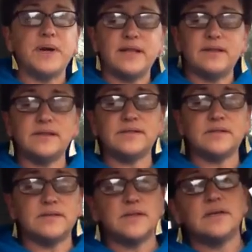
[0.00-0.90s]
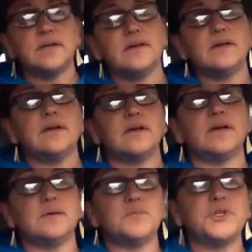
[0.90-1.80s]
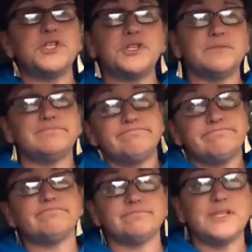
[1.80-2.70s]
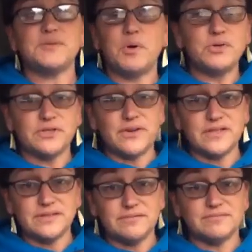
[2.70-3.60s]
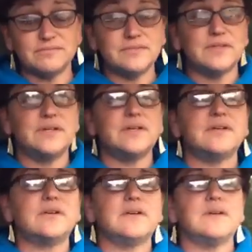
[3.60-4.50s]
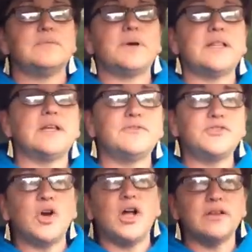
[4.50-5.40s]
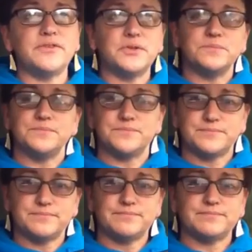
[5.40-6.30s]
by this, which is most of us. I love to all of you.